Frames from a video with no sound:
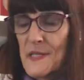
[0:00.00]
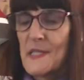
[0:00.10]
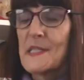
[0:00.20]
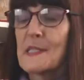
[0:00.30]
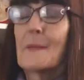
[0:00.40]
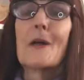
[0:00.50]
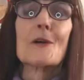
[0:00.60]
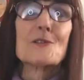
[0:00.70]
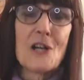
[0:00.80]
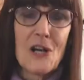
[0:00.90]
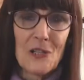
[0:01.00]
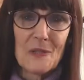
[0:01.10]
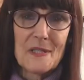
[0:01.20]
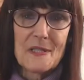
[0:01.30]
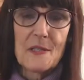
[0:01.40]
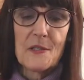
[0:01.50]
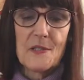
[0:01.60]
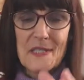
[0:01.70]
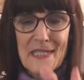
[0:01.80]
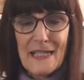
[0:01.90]
This is about our chakras. So
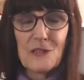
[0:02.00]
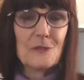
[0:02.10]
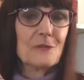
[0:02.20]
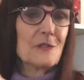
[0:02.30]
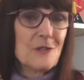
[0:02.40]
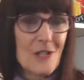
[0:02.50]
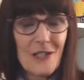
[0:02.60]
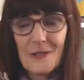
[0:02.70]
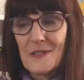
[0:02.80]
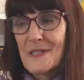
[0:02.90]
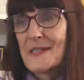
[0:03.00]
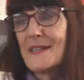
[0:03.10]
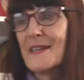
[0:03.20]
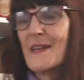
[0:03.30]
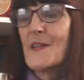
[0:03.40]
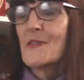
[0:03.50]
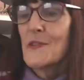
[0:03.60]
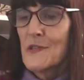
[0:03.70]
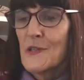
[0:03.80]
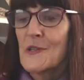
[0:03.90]
there's a section for the chakras. The
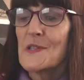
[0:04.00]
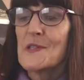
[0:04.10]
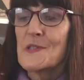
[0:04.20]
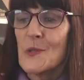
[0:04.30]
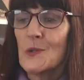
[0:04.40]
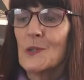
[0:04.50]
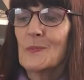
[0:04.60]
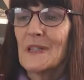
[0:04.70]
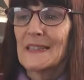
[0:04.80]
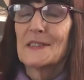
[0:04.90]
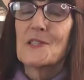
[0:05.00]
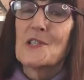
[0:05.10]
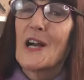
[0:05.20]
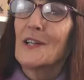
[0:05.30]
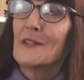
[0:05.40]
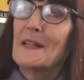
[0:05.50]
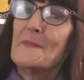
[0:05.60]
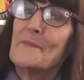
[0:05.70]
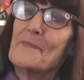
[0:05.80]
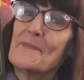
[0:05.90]
third, the solar plexus chakra.
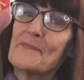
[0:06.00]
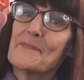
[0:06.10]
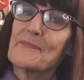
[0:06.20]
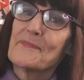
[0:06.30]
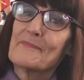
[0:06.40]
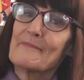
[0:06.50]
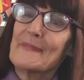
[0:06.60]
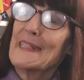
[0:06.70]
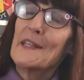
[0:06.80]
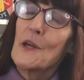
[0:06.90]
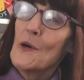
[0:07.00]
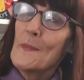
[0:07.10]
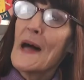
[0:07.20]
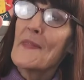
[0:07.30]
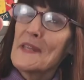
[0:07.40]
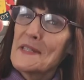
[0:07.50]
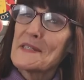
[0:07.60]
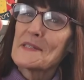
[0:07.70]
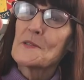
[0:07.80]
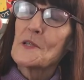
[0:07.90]
And I know about
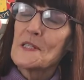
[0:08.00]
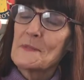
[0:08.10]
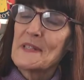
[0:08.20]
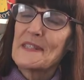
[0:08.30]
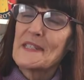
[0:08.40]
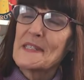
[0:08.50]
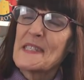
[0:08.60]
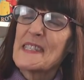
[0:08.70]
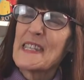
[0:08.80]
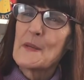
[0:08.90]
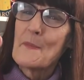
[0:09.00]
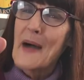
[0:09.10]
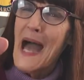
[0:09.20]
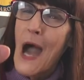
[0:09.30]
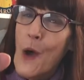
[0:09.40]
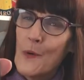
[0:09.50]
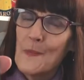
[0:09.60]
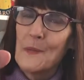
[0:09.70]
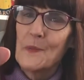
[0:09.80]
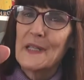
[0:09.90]
this. Trust me, this is the
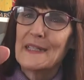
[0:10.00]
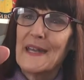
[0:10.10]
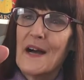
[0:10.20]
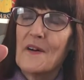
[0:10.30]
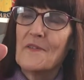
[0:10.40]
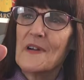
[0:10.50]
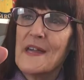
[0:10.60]
empowerment we can have